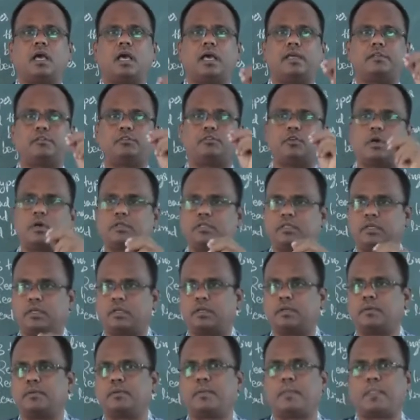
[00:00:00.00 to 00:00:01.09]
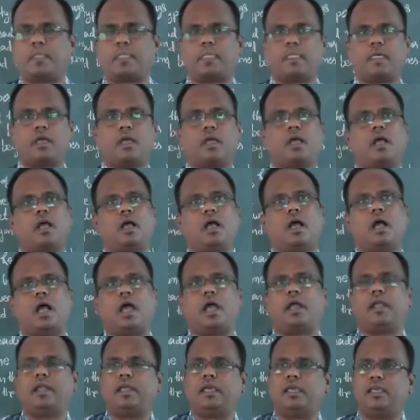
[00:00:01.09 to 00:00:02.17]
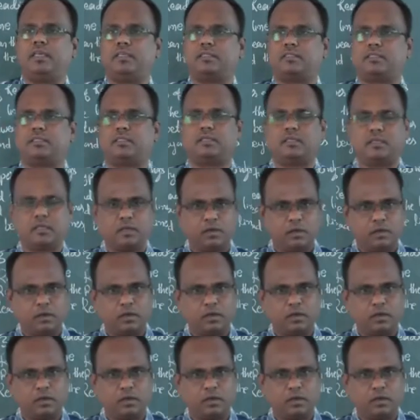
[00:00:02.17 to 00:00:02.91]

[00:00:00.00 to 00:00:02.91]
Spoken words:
a doctor and he is